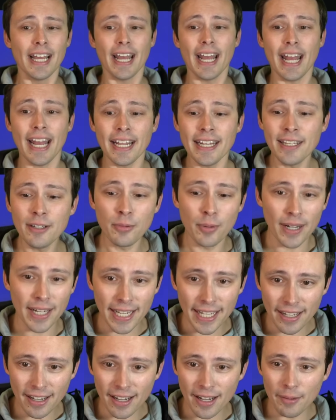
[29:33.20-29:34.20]

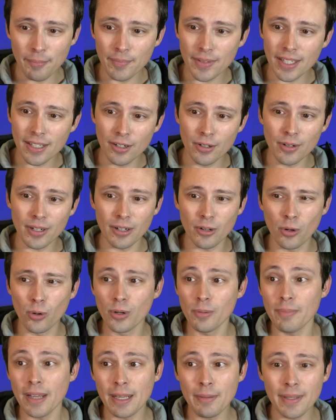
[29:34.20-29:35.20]
anyway, um, you know,
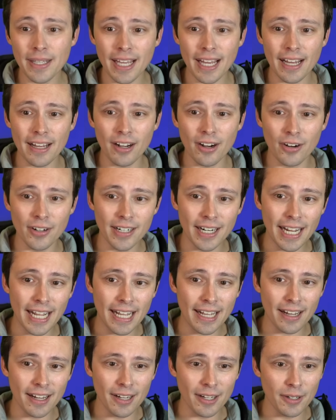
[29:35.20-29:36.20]
or maybe our
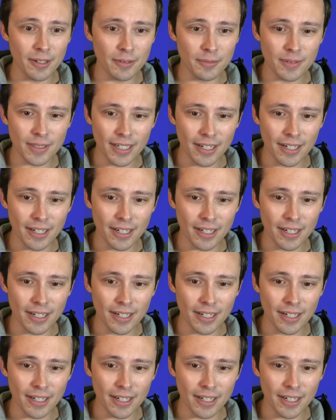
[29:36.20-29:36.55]
uh,